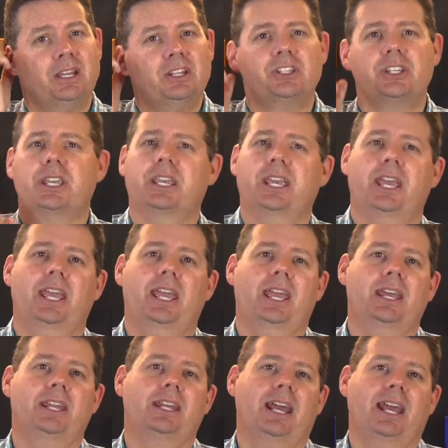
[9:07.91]
She
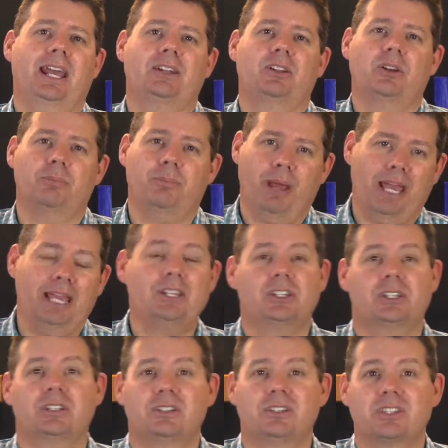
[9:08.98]
cared and her
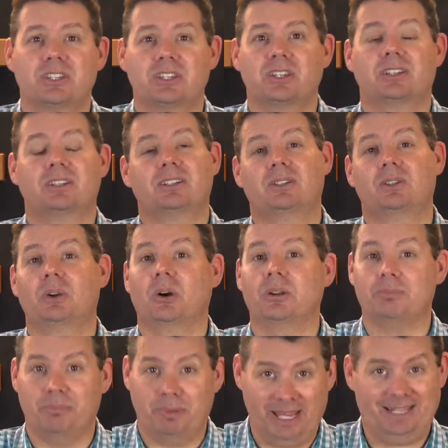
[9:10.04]
patients
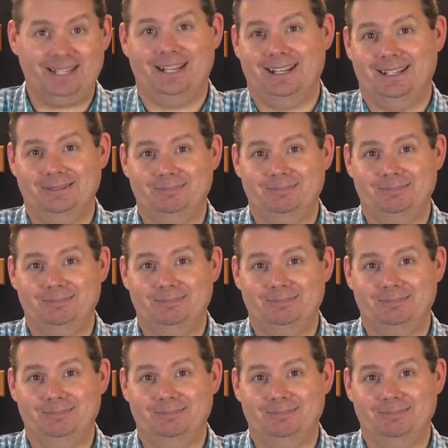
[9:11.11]
got better.